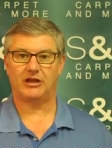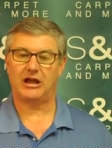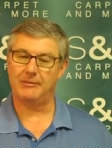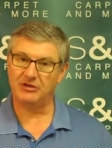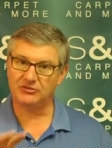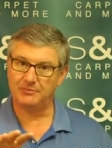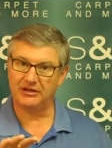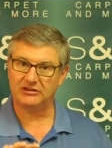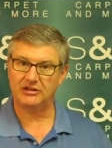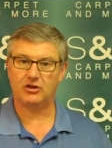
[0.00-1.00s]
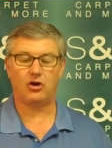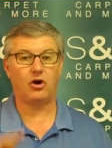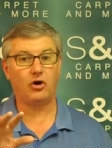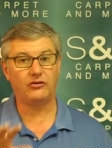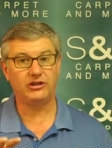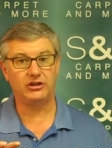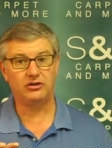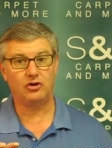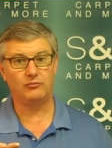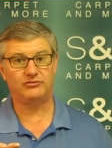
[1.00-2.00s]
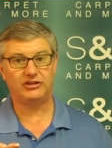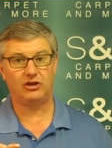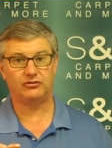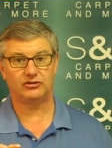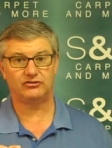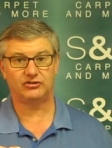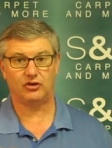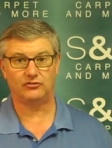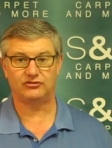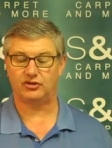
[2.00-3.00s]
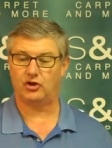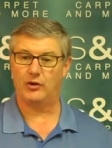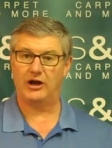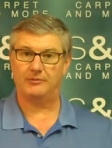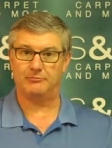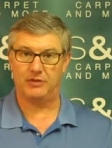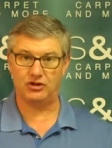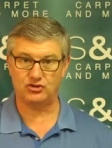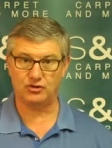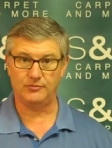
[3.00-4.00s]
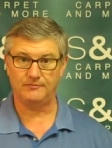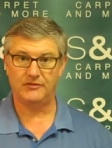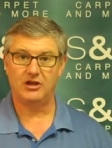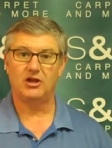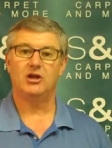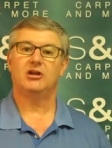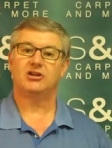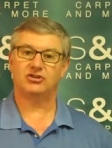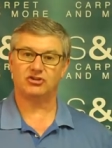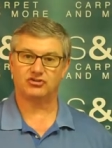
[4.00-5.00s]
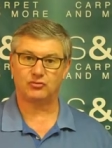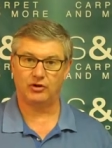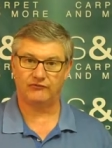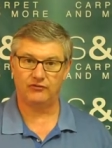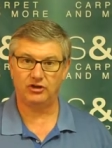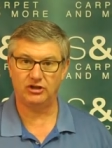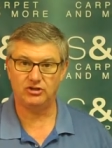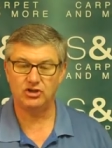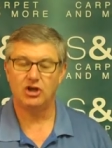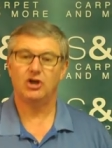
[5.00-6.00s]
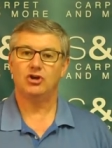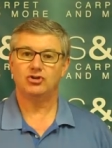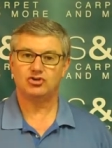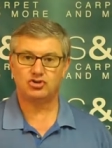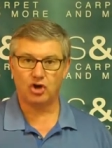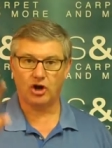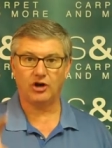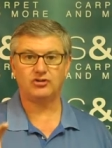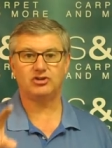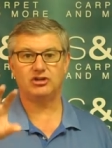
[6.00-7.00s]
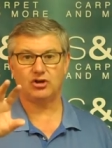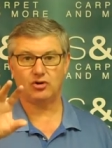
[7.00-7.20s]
I'm expecting all the in-home sales consultants to go out and measure, get the square footage, charge